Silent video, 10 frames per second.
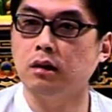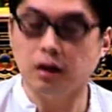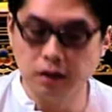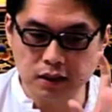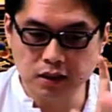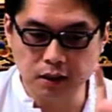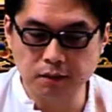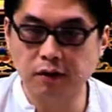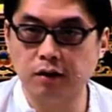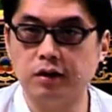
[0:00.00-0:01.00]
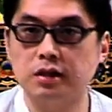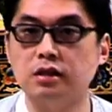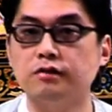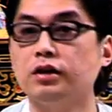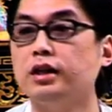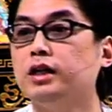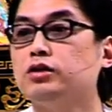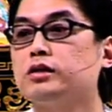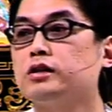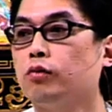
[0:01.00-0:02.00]
This type of arrogance is very
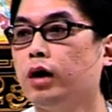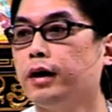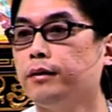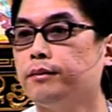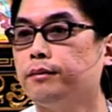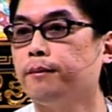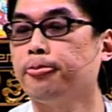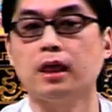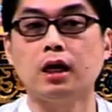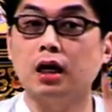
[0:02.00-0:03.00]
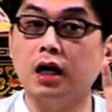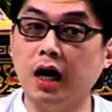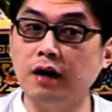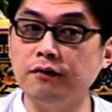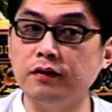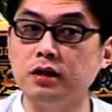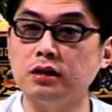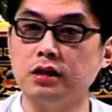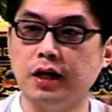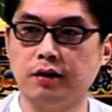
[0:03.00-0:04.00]
dangerous. Why?
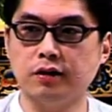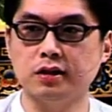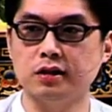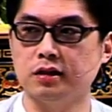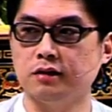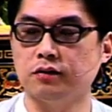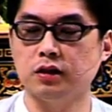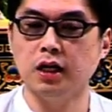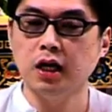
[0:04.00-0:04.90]
Confidence and arrogance is different.